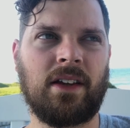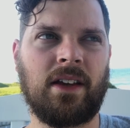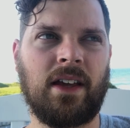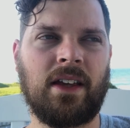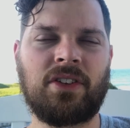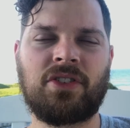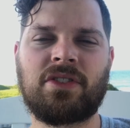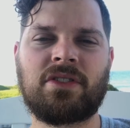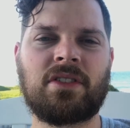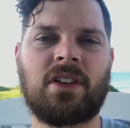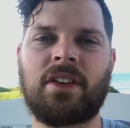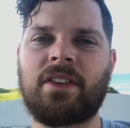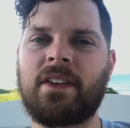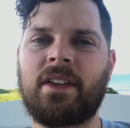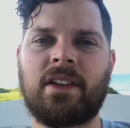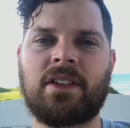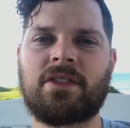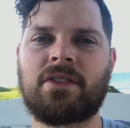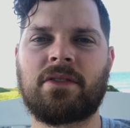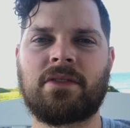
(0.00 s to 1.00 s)
and just all
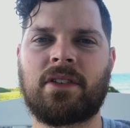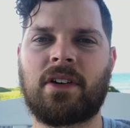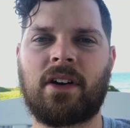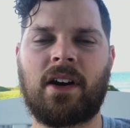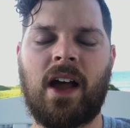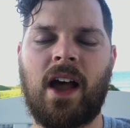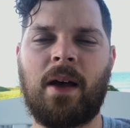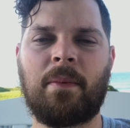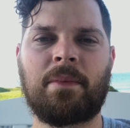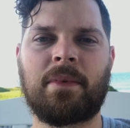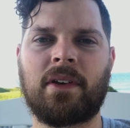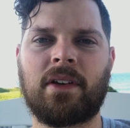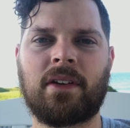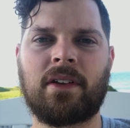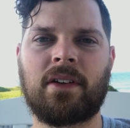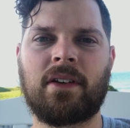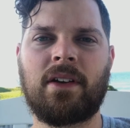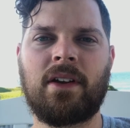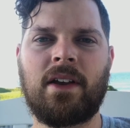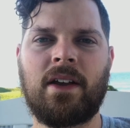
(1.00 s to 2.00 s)
the issues that are happening.
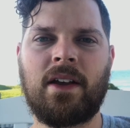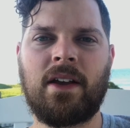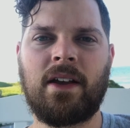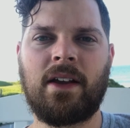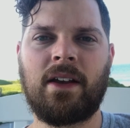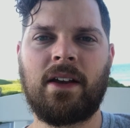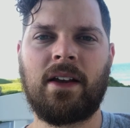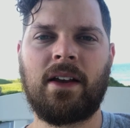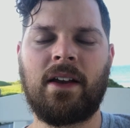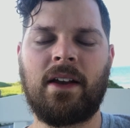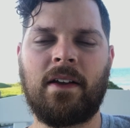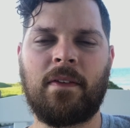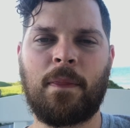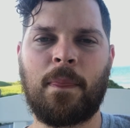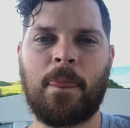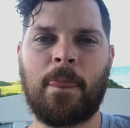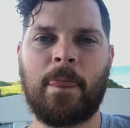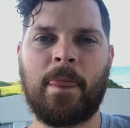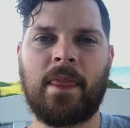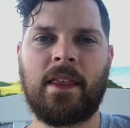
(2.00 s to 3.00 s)

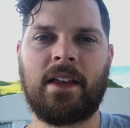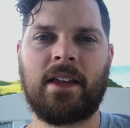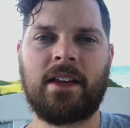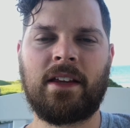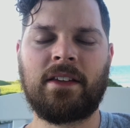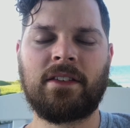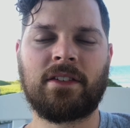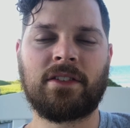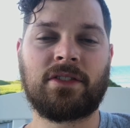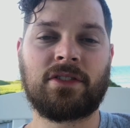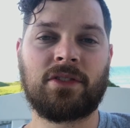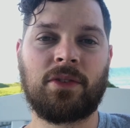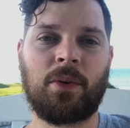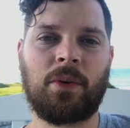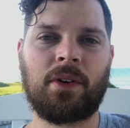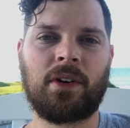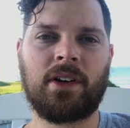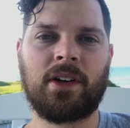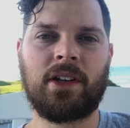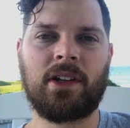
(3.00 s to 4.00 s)
In the
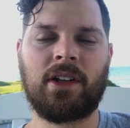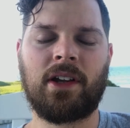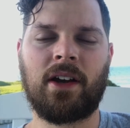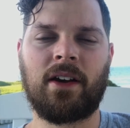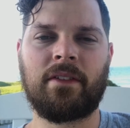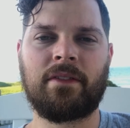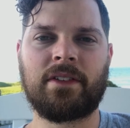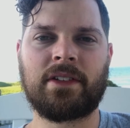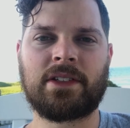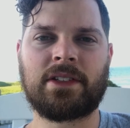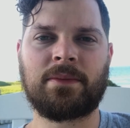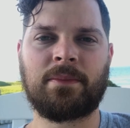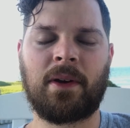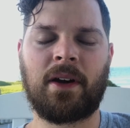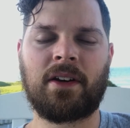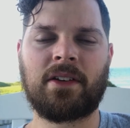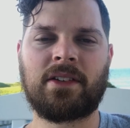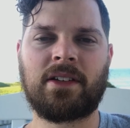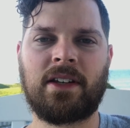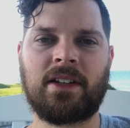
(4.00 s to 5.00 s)
story, you have the
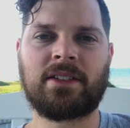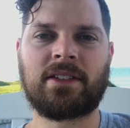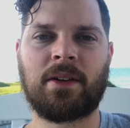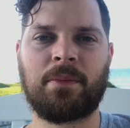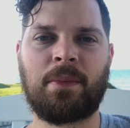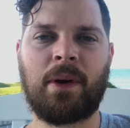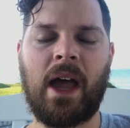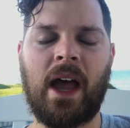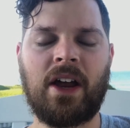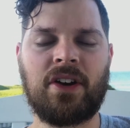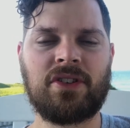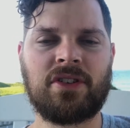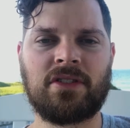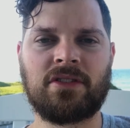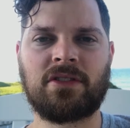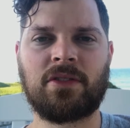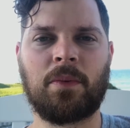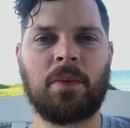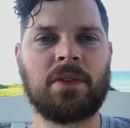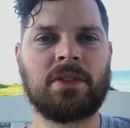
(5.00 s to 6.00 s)
Samaritan. He has compassion.
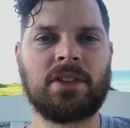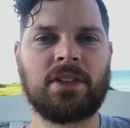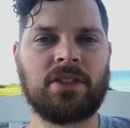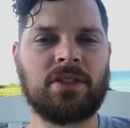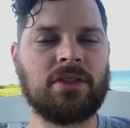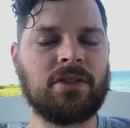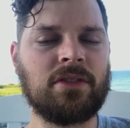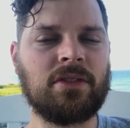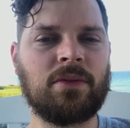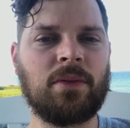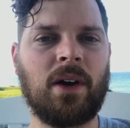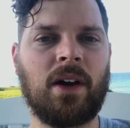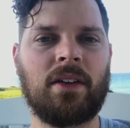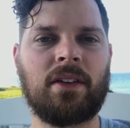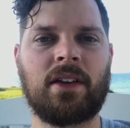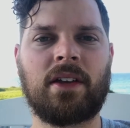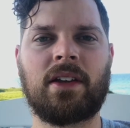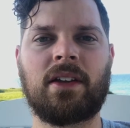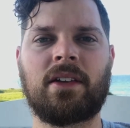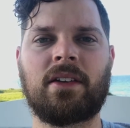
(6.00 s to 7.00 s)
So what does he do? Well,
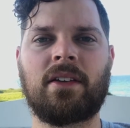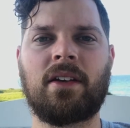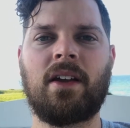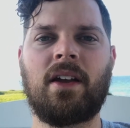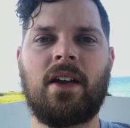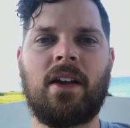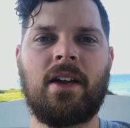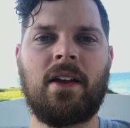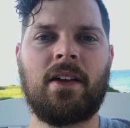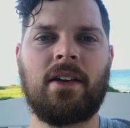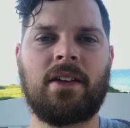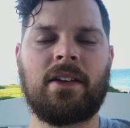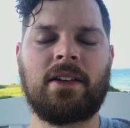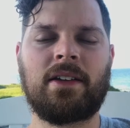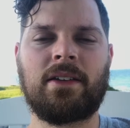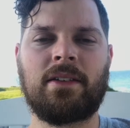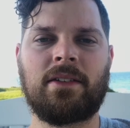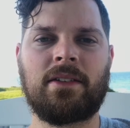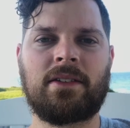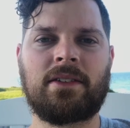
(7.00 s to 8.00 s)
he
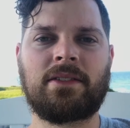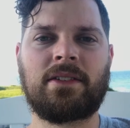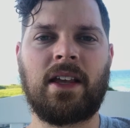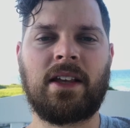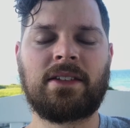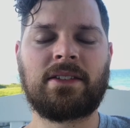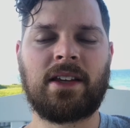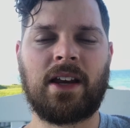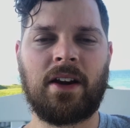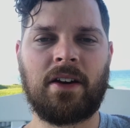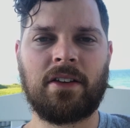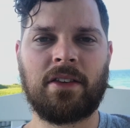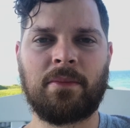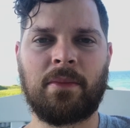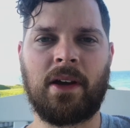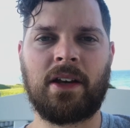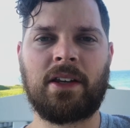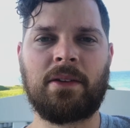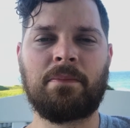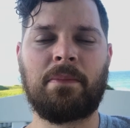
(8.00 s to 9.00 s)
takes care of the
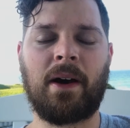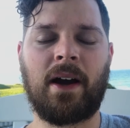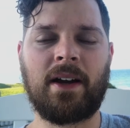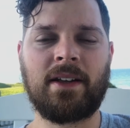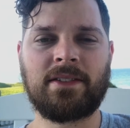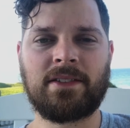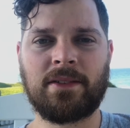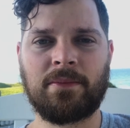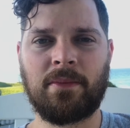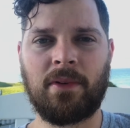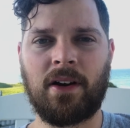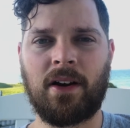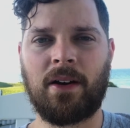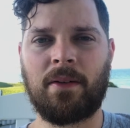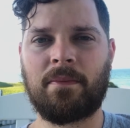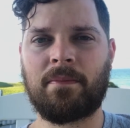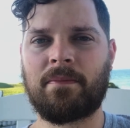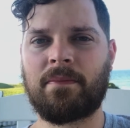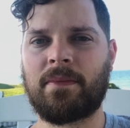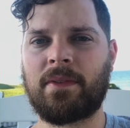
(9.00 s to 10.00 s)
man. He binds him
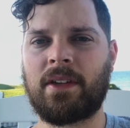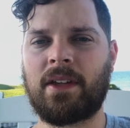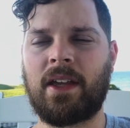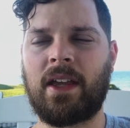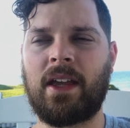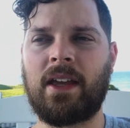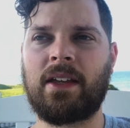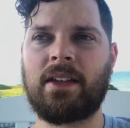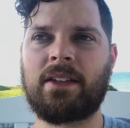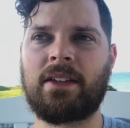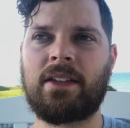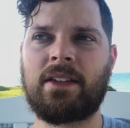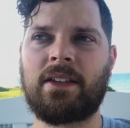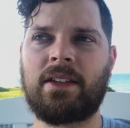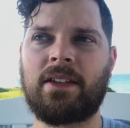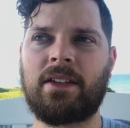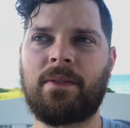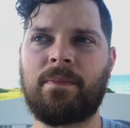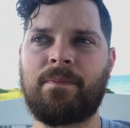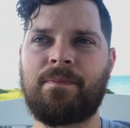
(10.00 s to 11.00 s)
up, and
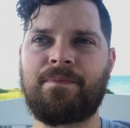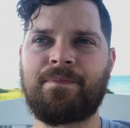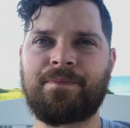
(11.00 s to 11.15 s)
he